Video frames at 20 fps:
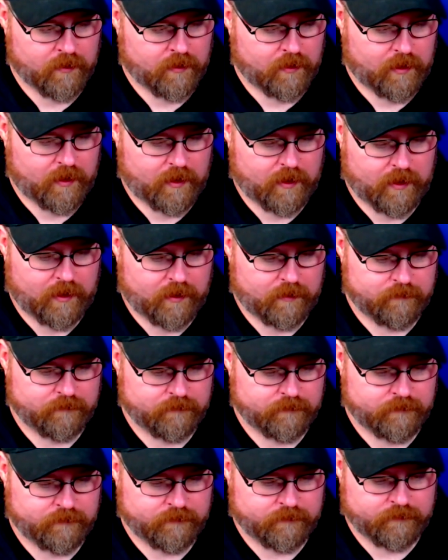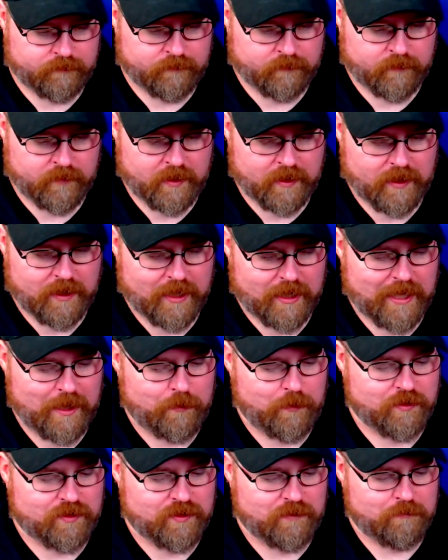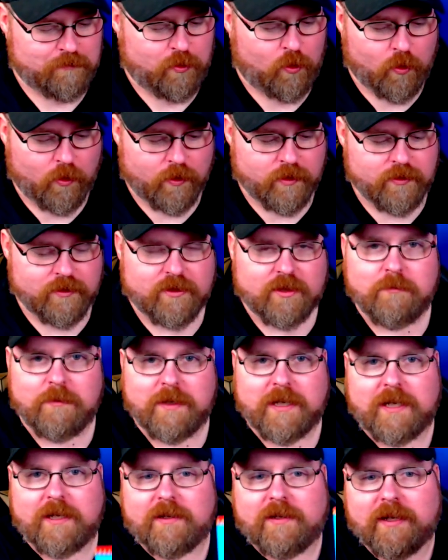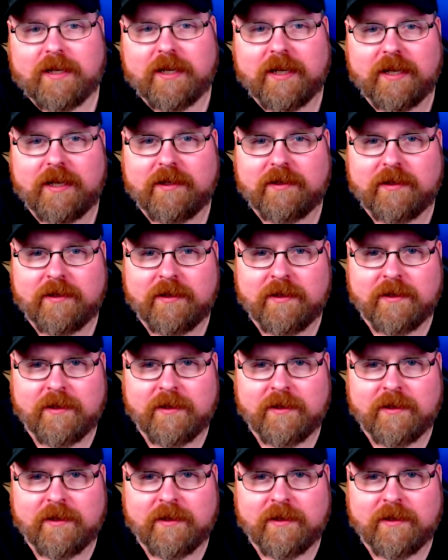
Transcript: It was important to me to get